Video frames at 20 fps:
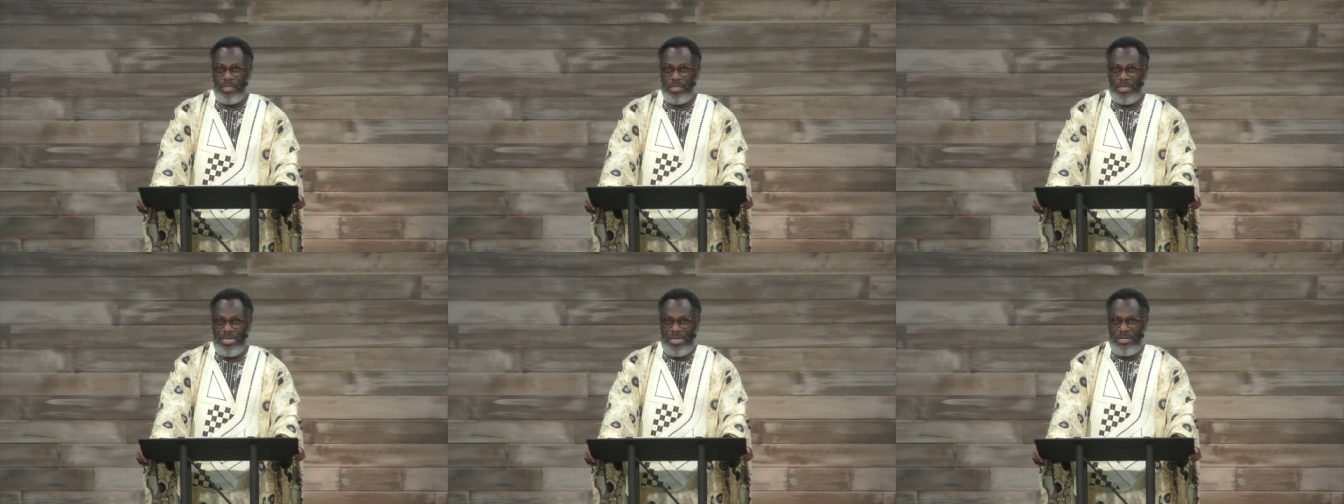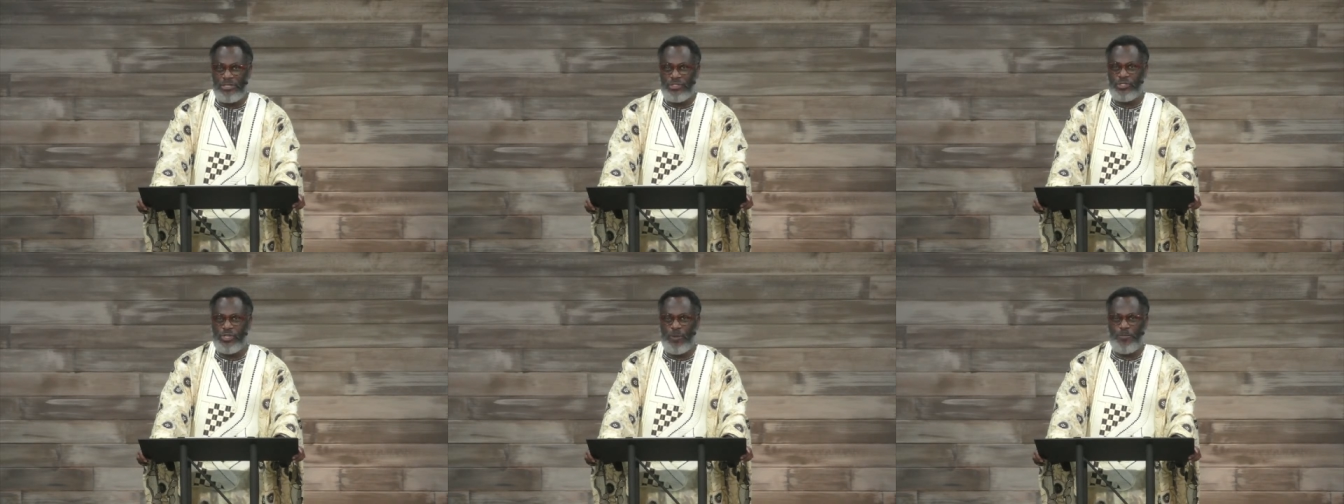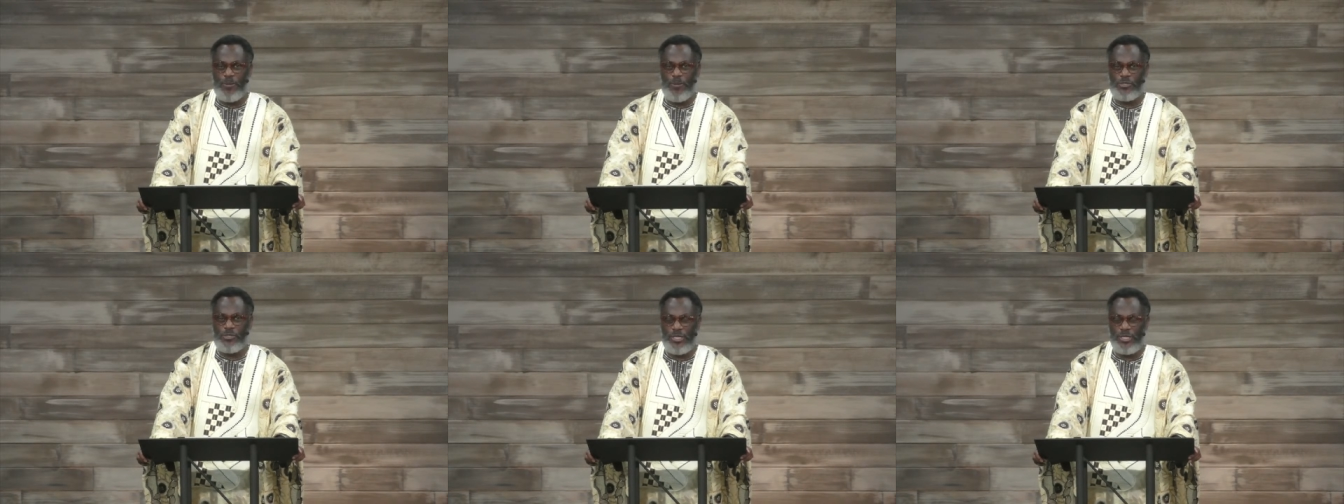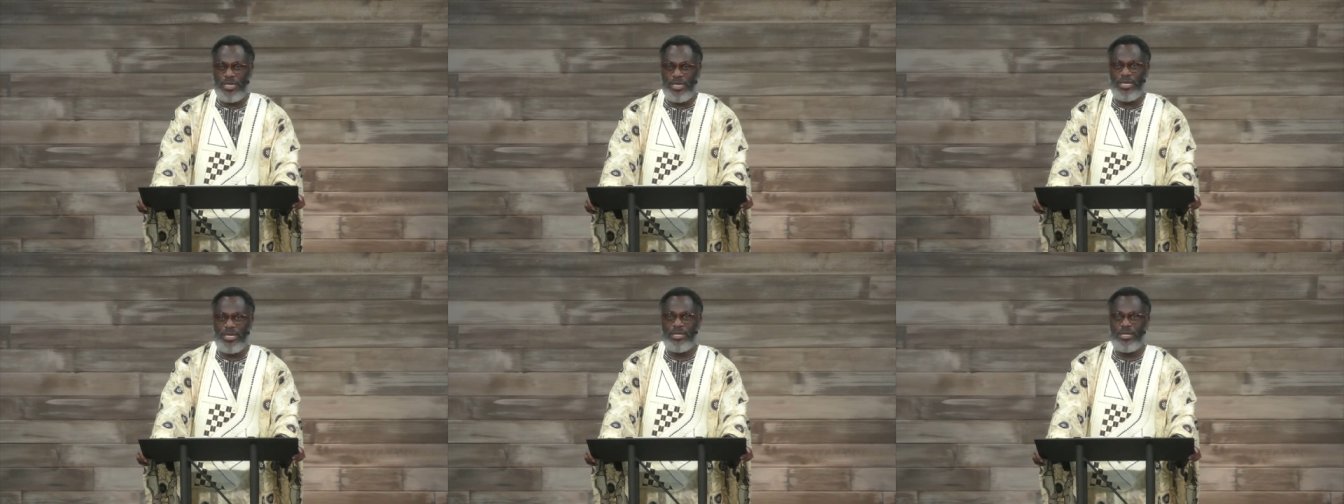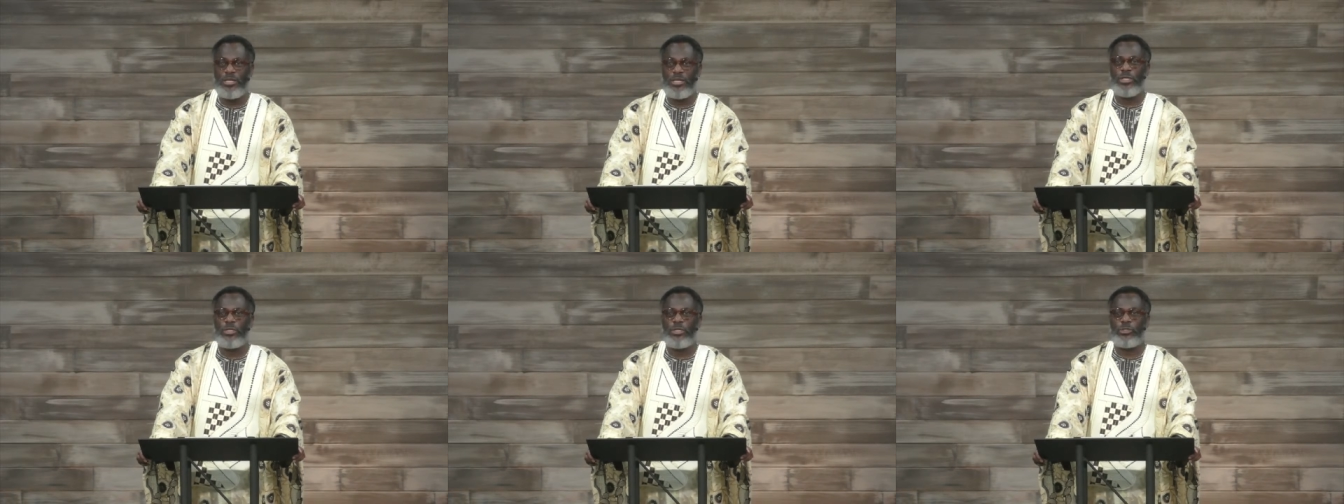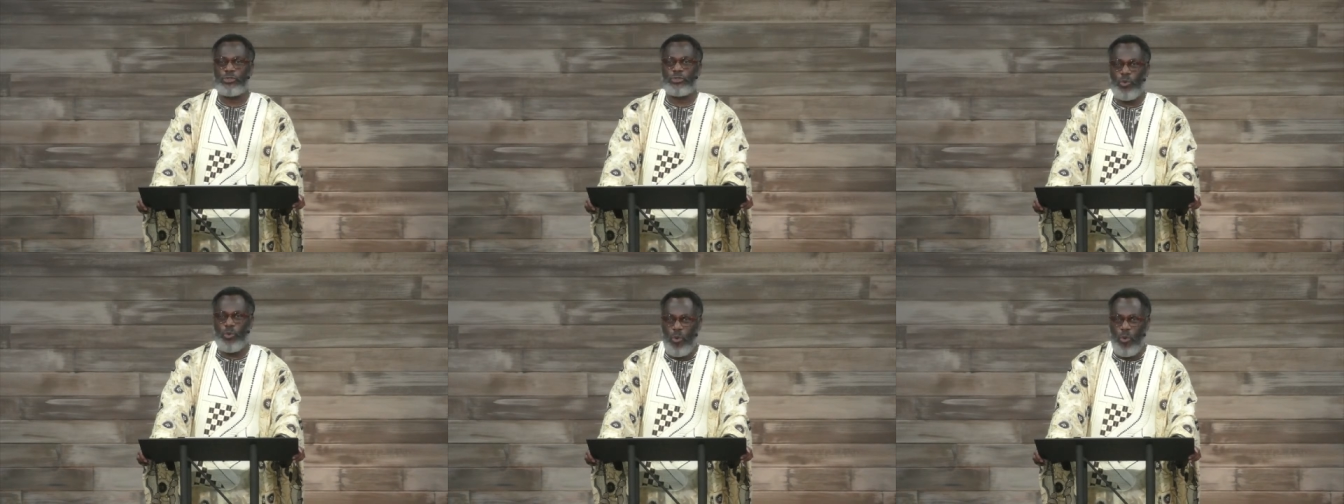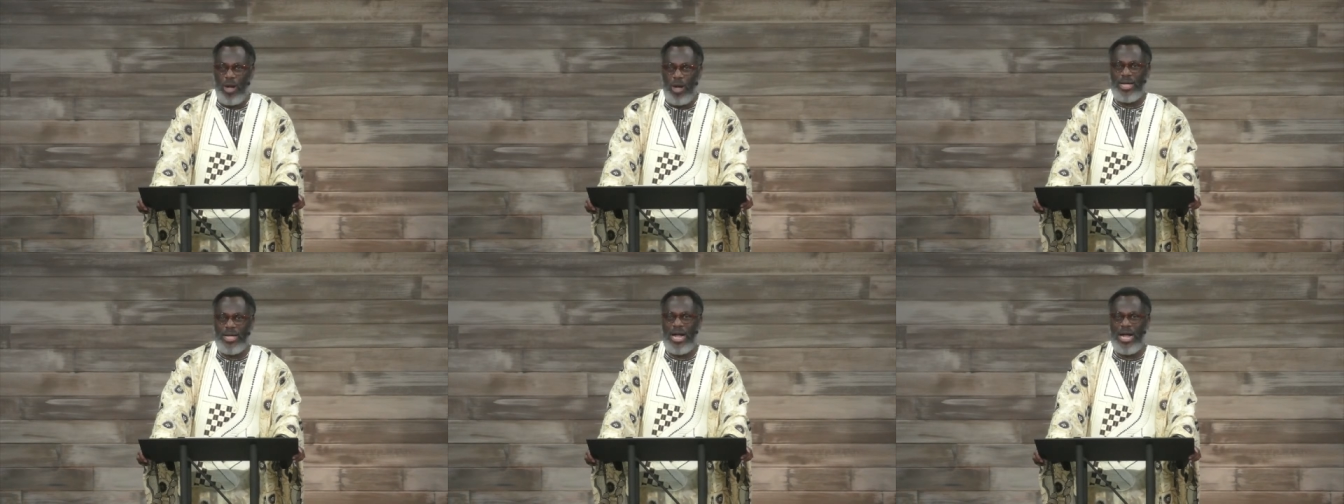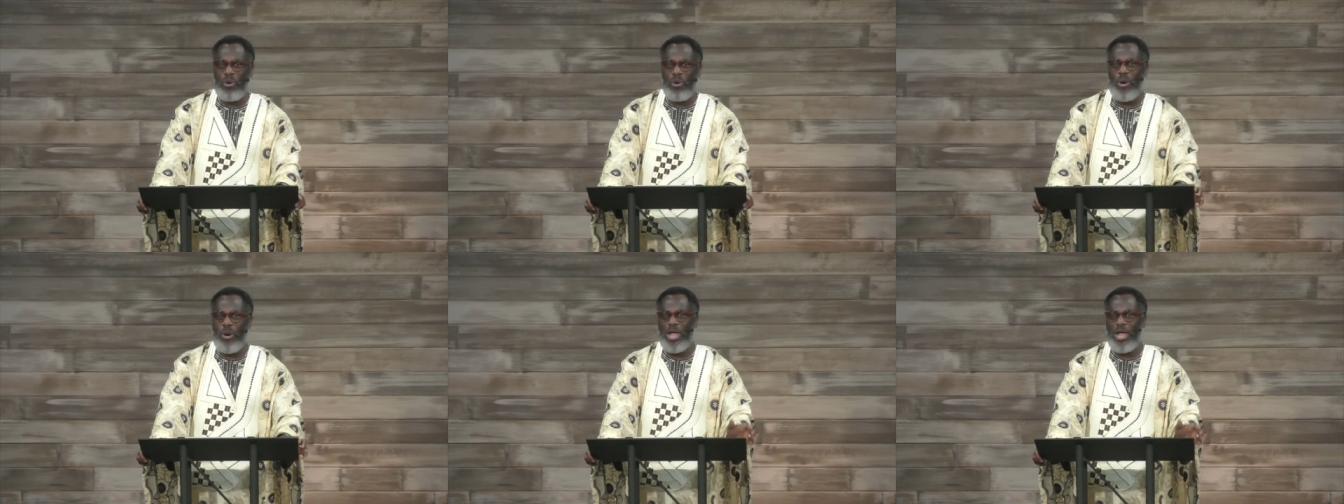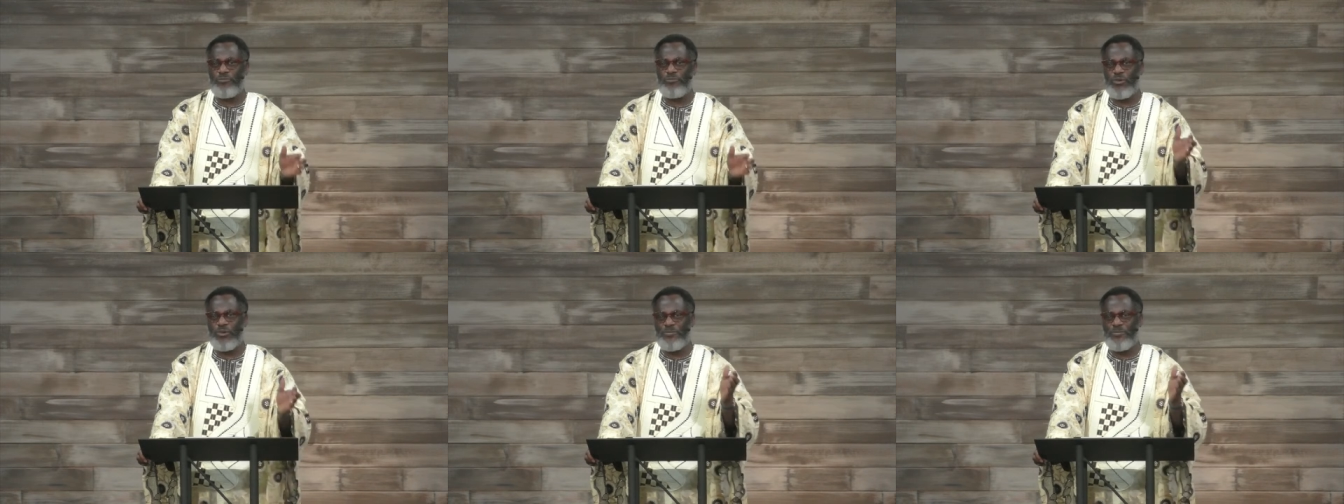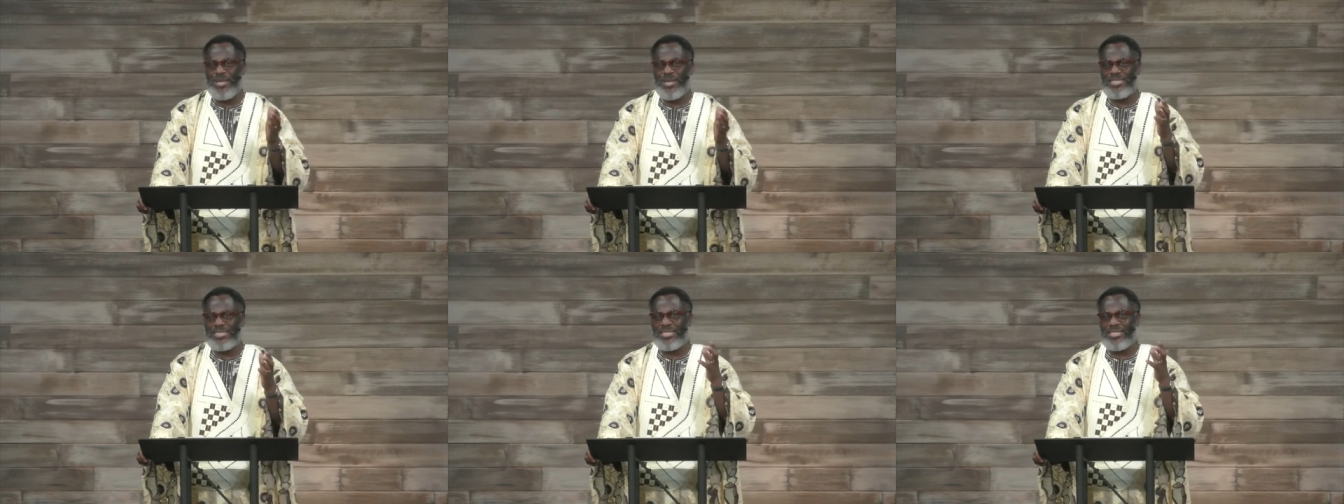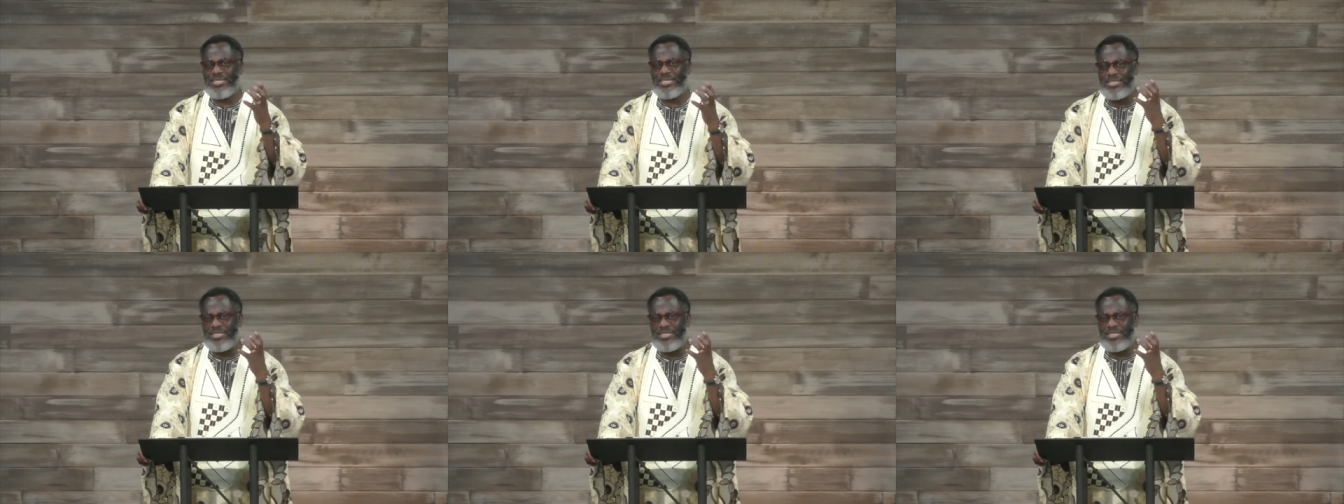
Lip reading: Can you see opportunity to walk away from that